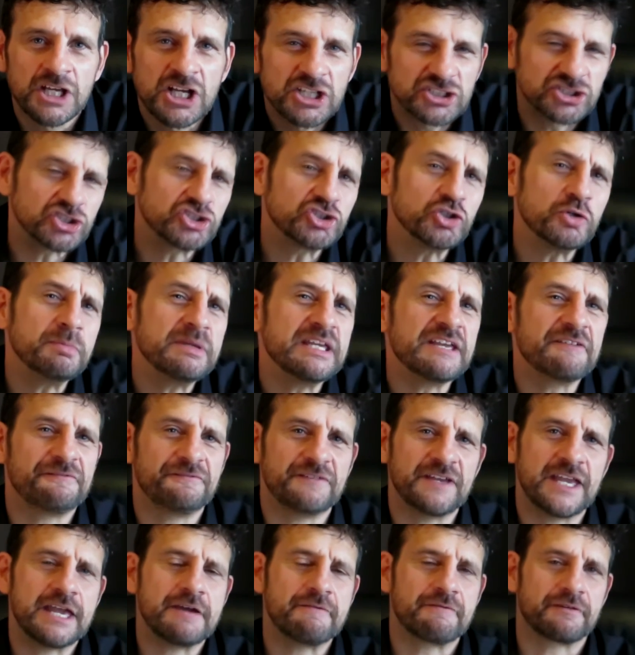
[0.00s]
So do me a
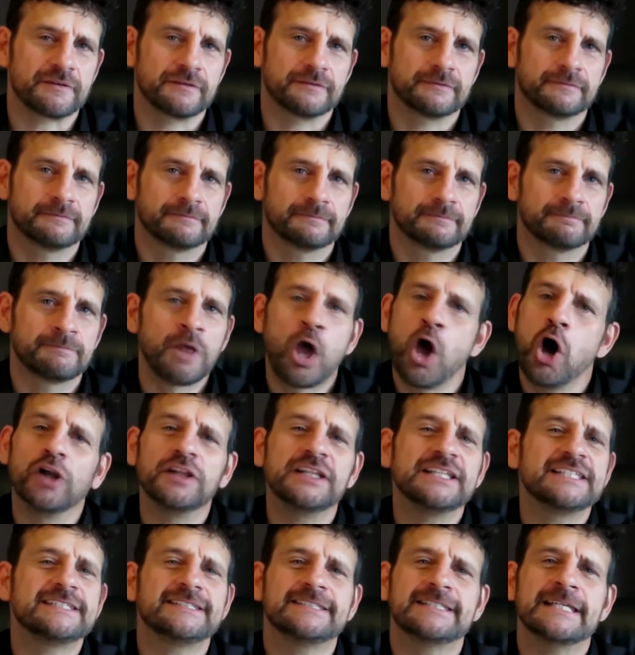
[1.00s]
favour.
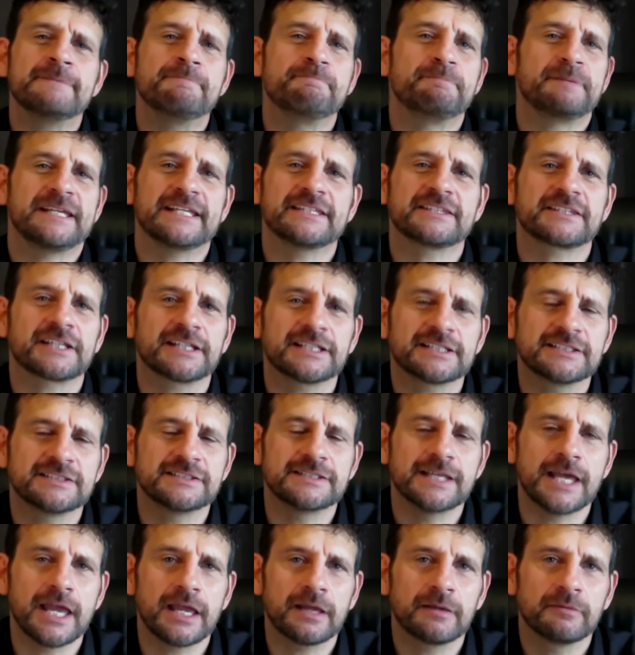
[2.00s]
On this St. Patrick's
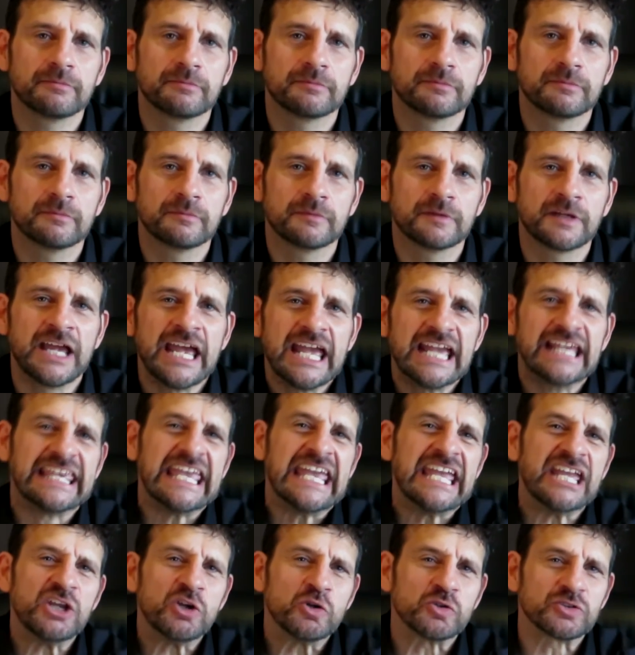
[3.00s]
Day,
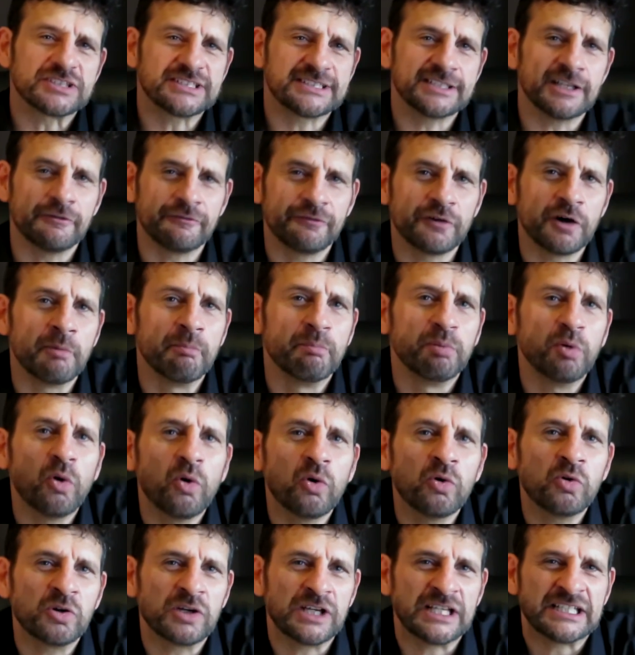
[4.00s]
get yourself a
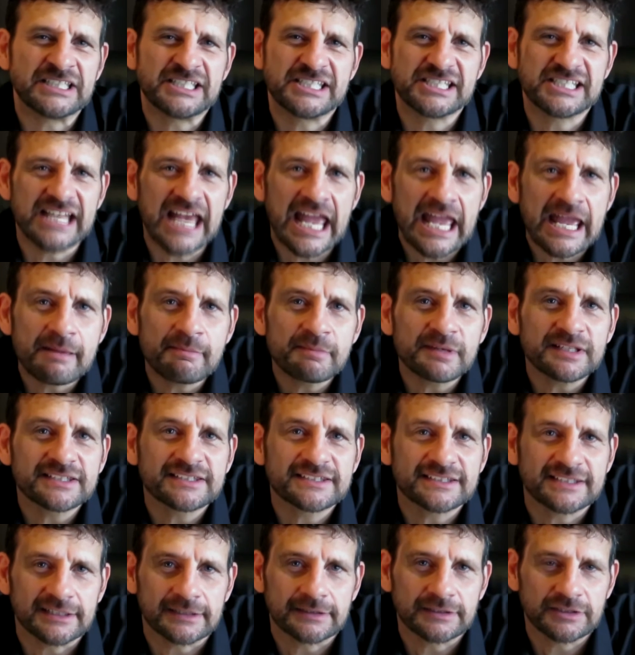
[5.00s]
bottle of
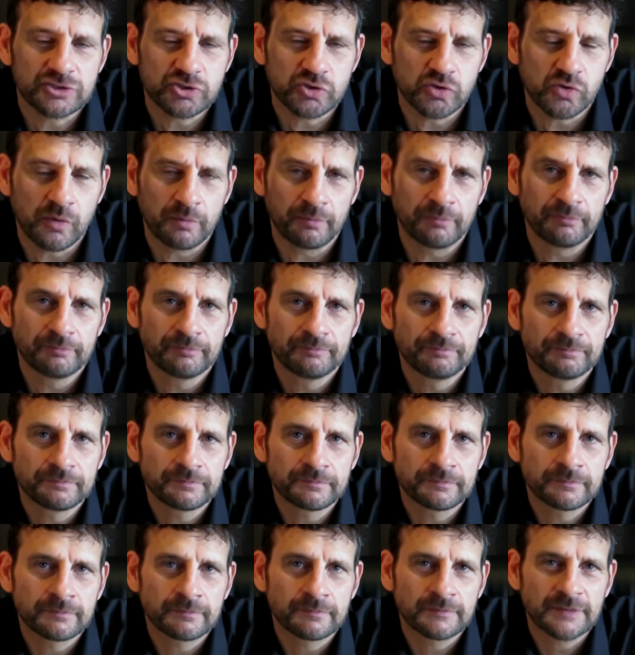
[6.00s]
Jameson, chum,
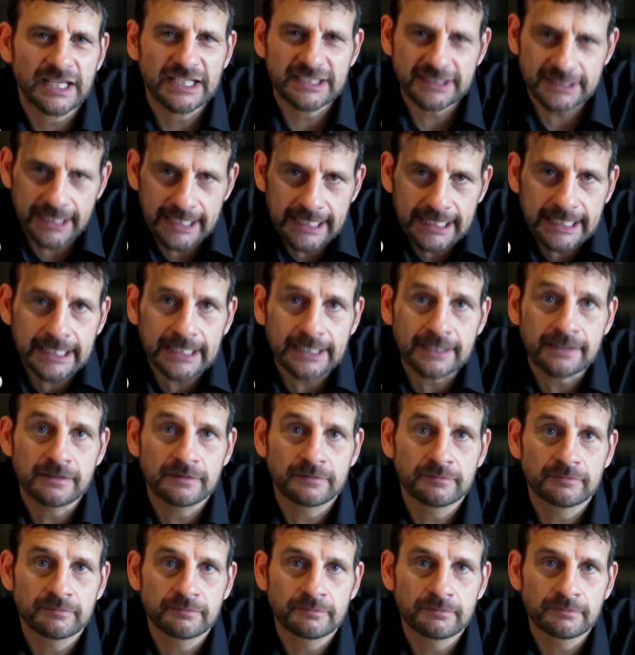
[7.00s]
and drink it.
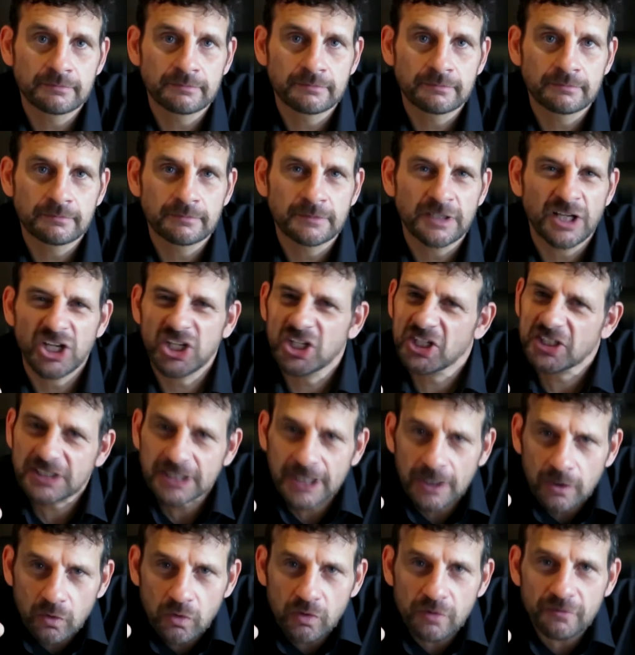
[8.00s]
Learn
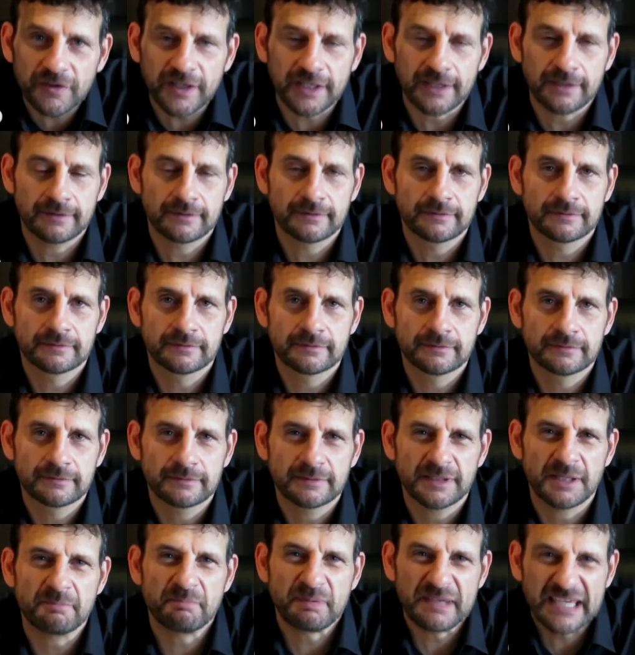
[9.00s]
to love it
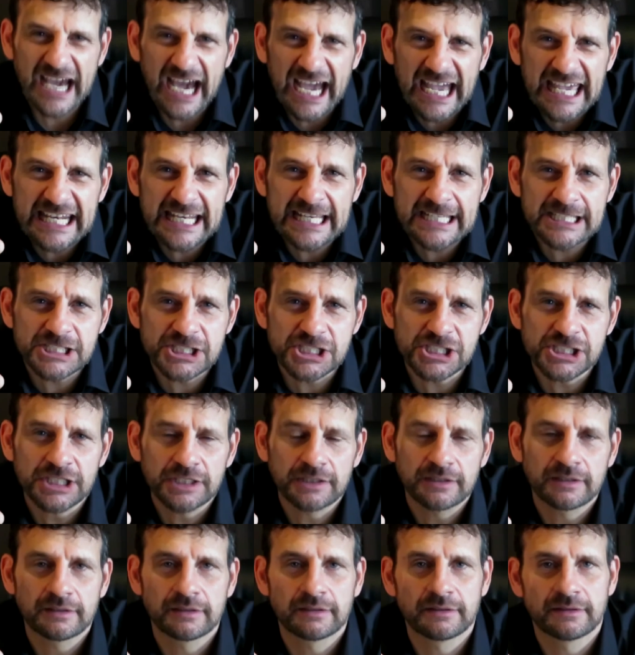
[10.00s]
and be Irish,
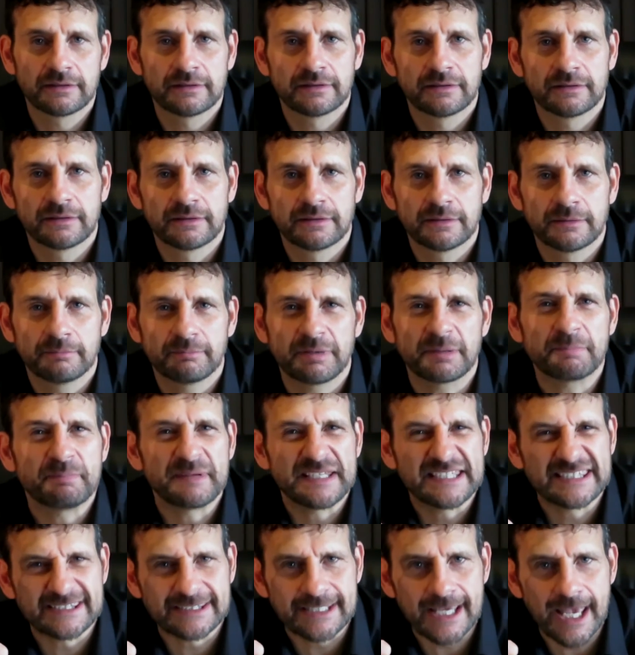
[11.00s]
but
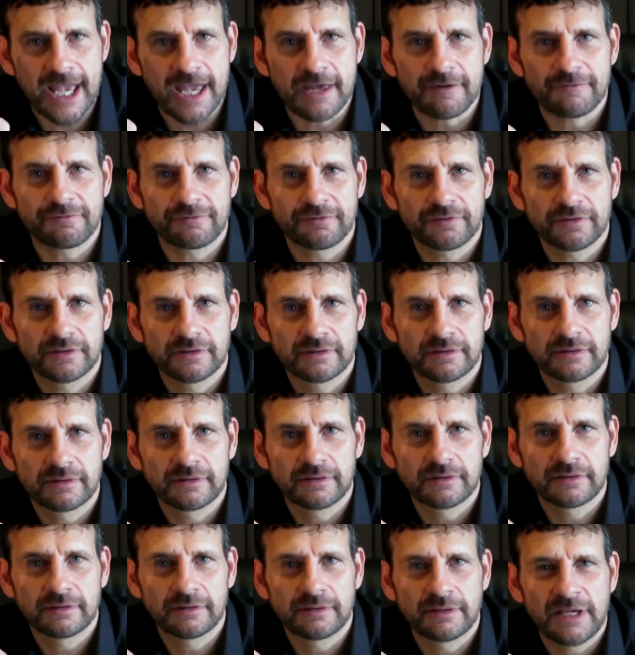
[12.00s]
be safe.
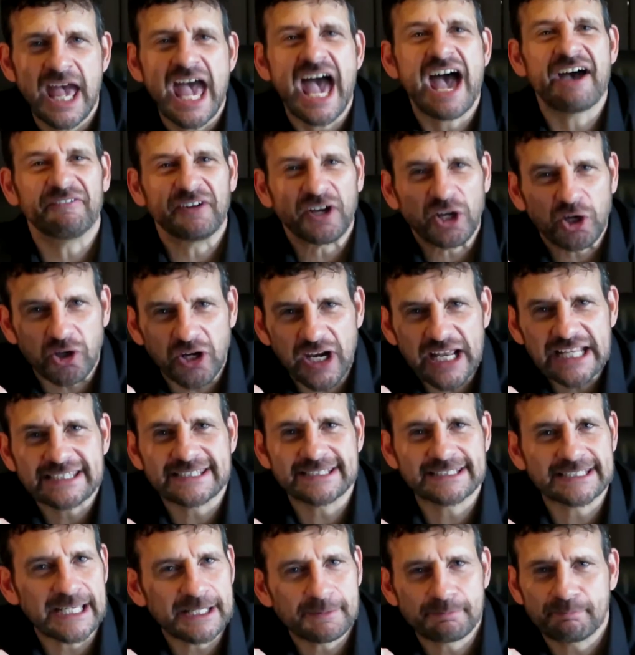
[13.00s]
Have a great
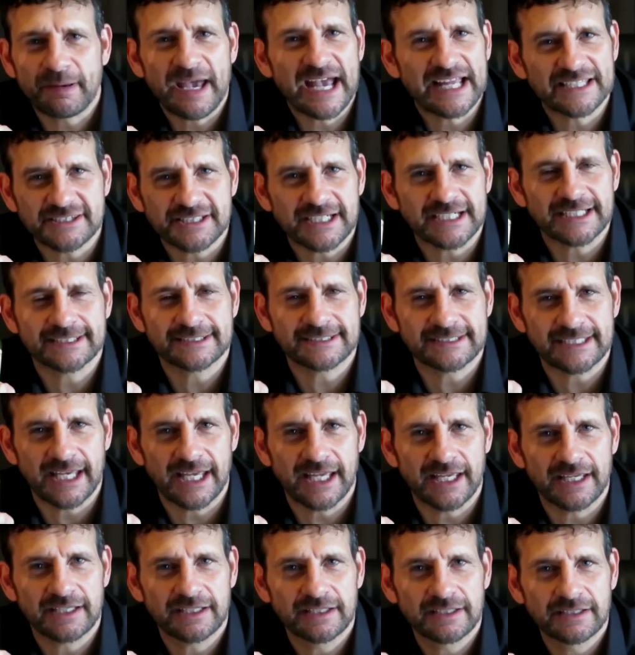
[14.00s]
St. Patrick's
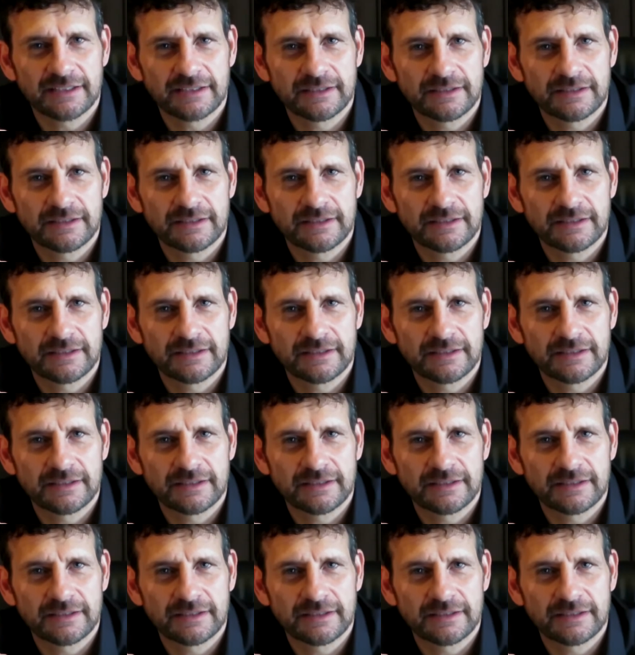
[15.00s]
Day.